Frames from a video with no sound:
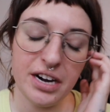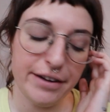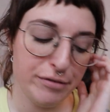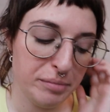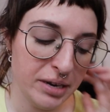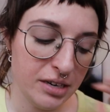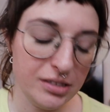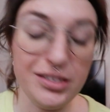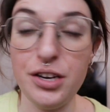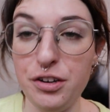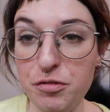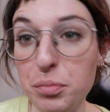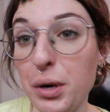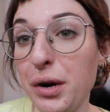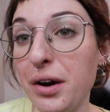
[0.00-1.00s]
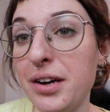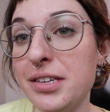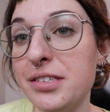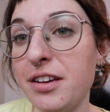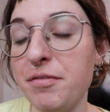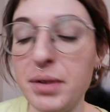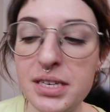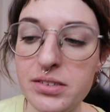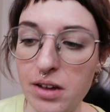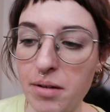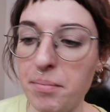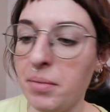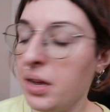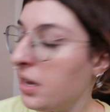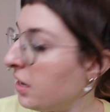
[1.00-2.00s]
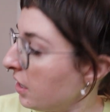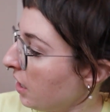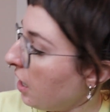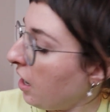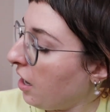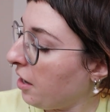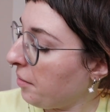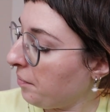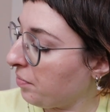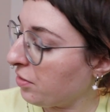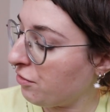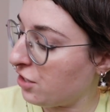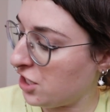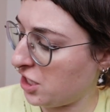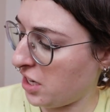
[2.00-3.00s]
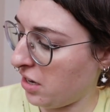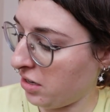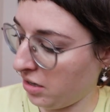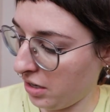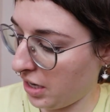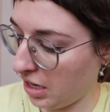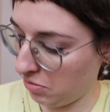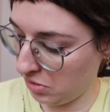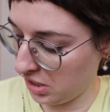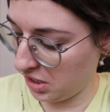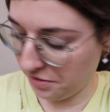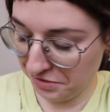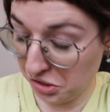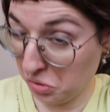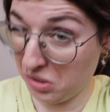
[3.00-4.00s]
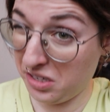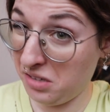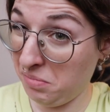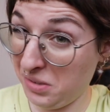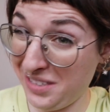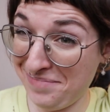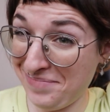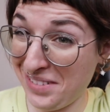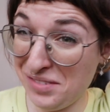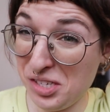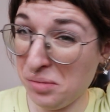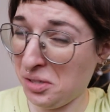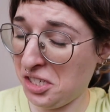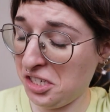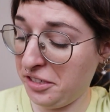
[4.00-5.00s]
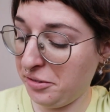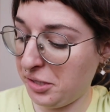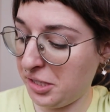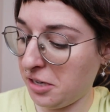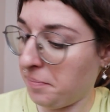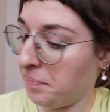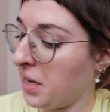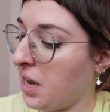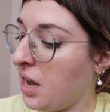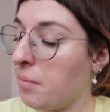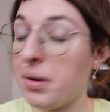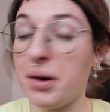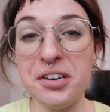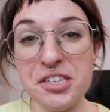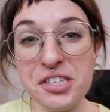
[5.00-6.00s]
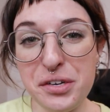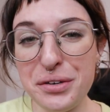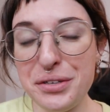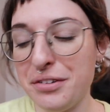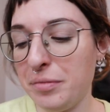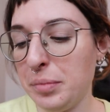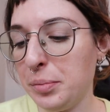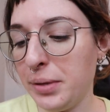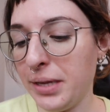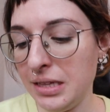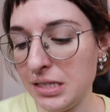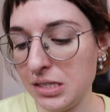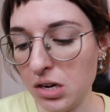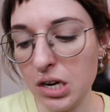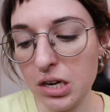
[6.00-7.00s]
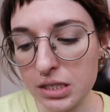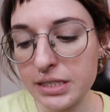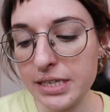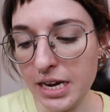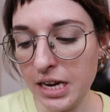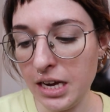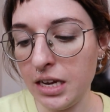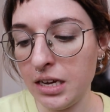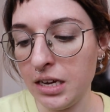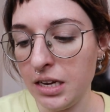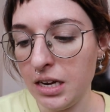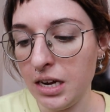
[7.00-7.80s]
I haven't made a ton of progress. I've made some. Finished getting our camera stuff sorted, but I have so much to do still. But I want to show you, I've been playing this all day.